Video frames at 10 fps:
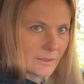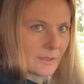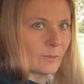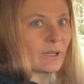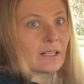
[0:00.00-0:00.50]

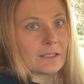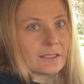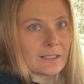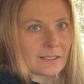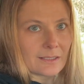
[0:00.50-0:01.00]
Well,
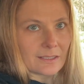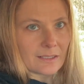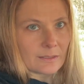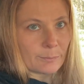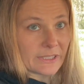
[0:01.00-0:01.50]

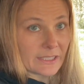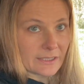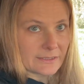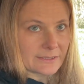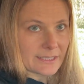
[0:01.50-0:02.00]

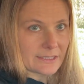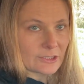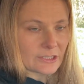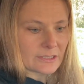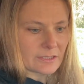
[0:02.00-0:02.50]
because I
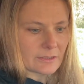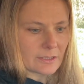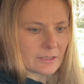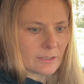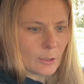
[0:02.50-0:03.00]
just
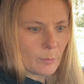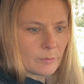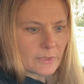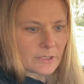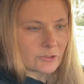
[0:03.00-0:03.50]

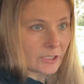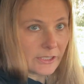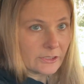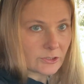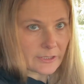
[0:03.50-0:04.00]

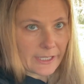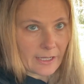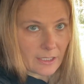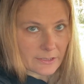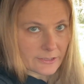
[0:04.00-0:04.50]
changed the
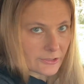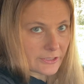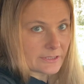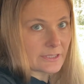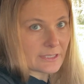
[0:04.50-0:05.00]

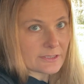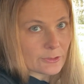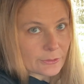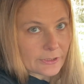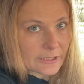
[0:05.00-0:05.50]
oxygen
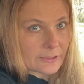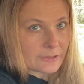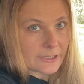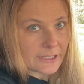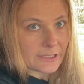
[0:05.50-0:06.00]
sensor the other
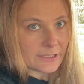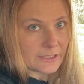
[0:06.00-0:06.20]
day,